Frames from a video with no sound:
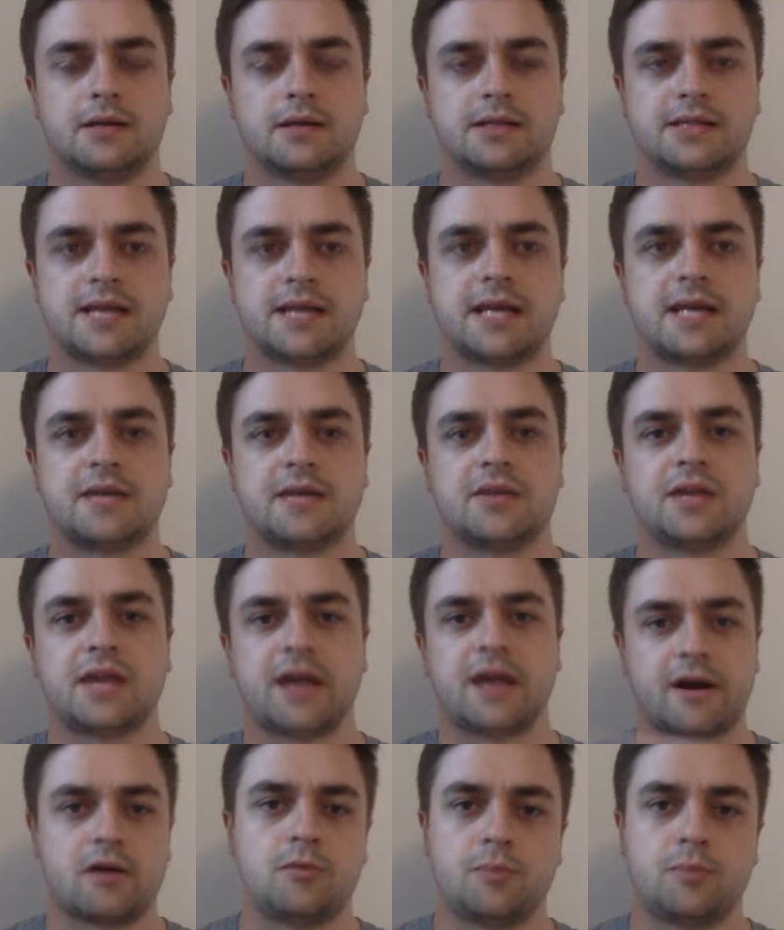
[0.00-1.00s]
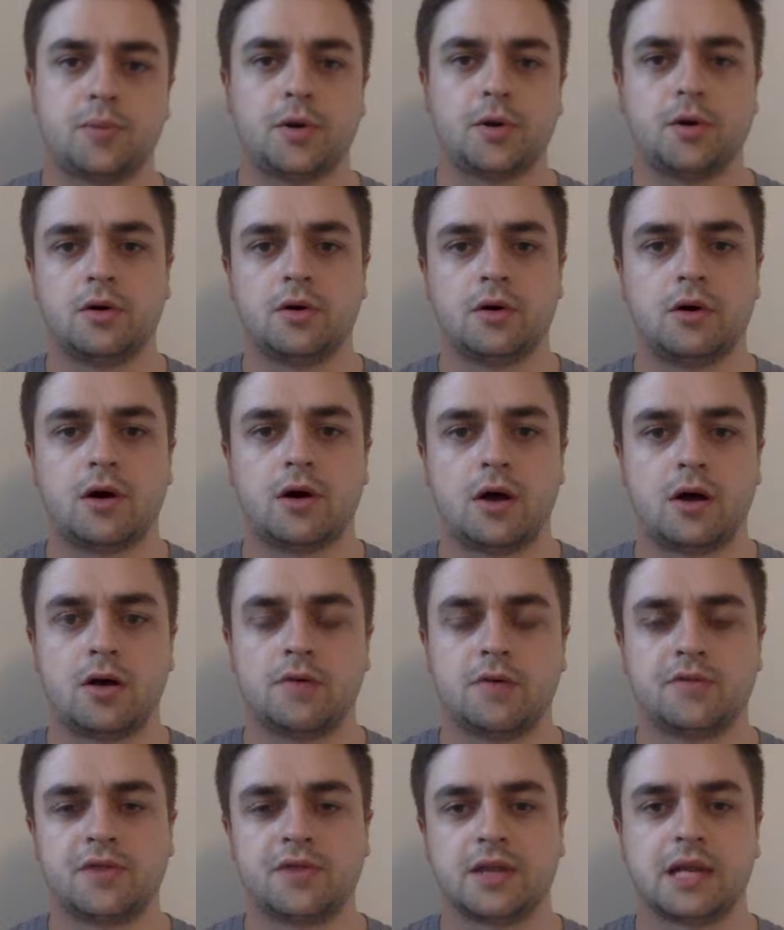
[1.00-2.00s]
take the output
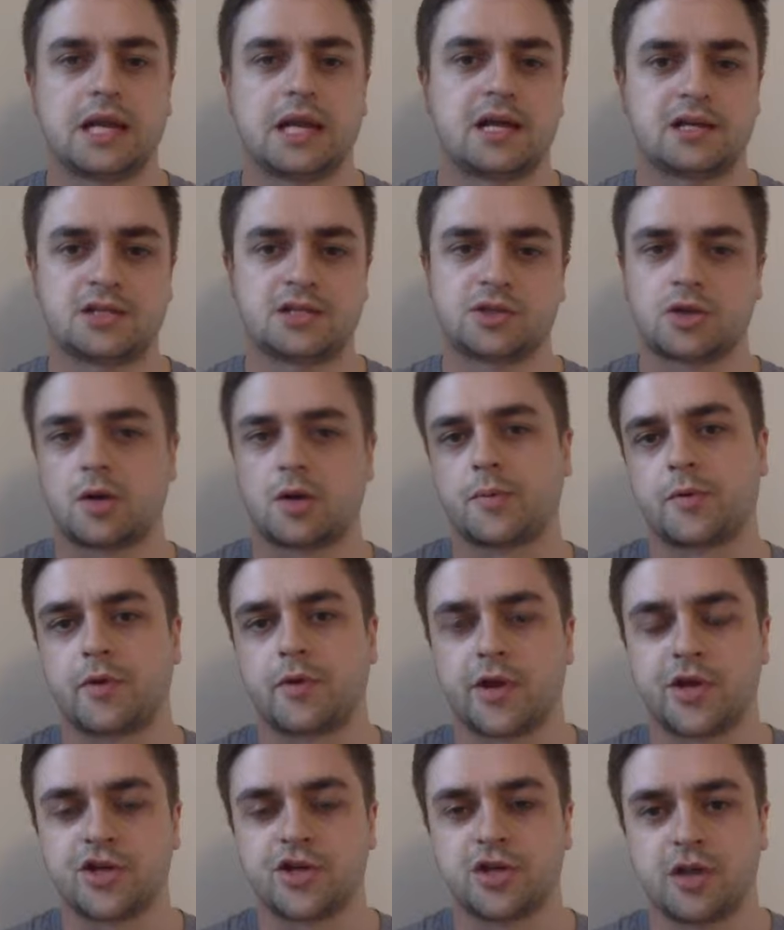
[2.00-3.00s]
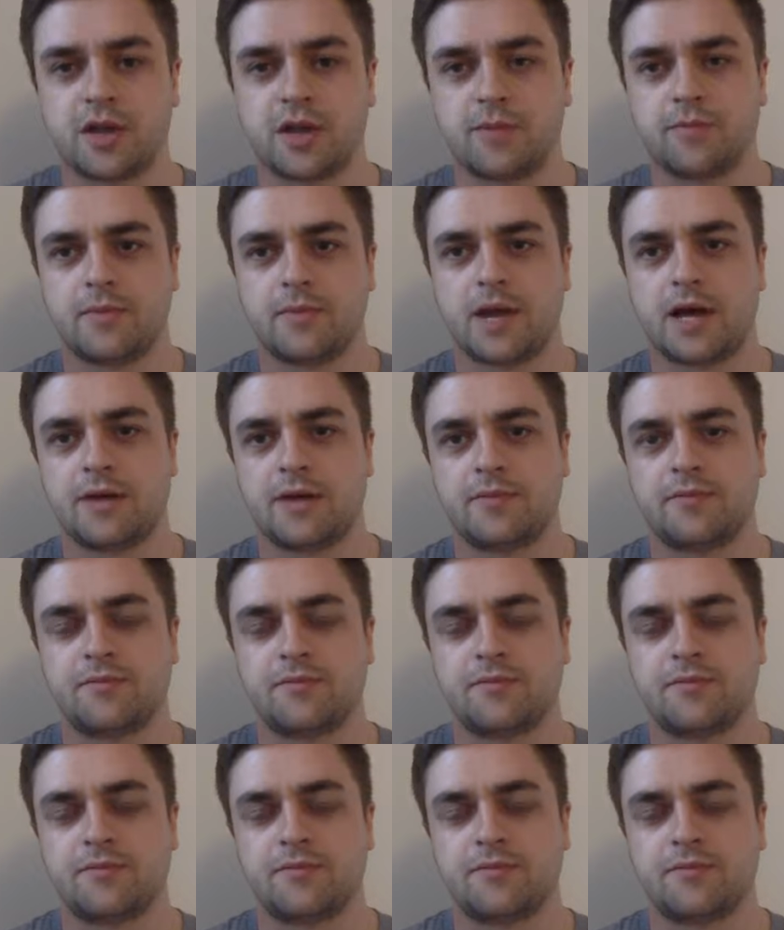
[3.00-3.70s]
of the last operation and